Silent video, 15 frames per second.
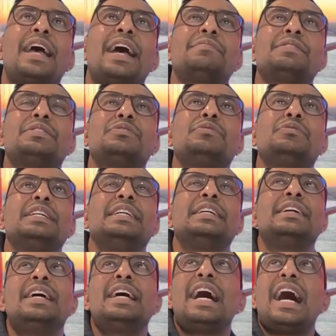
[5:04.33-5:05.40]

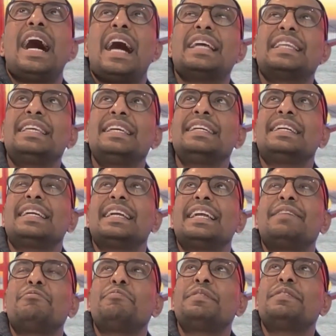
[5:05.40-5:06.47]
absolutely. I think
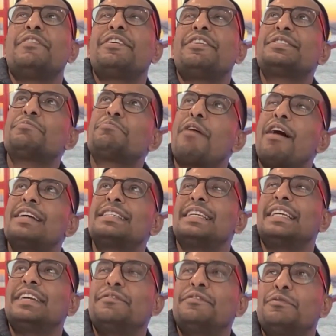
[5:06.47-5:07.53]
it would be very
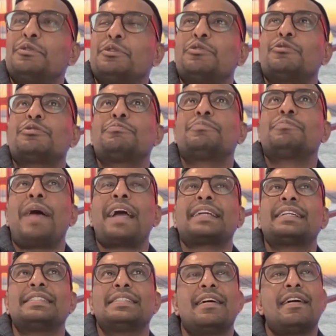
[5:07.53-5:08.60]
surprising if you were to go
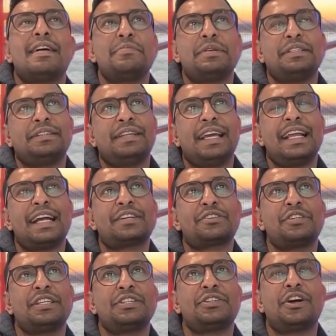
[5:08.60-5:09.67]
back in time and
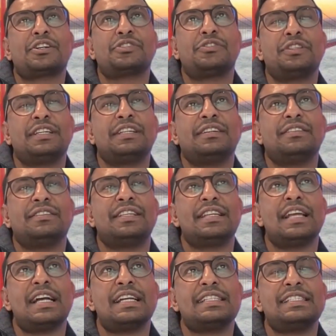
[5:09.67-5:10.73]
actually talk to the
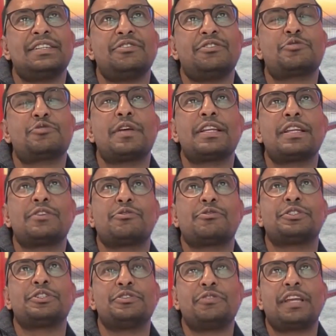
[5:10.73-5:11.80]
19 or
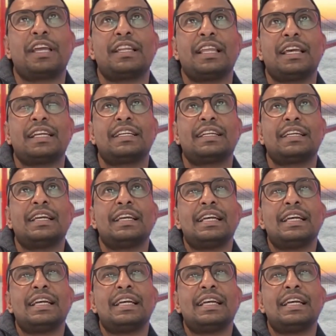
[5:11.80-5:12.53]
20-year-old Dinuka and like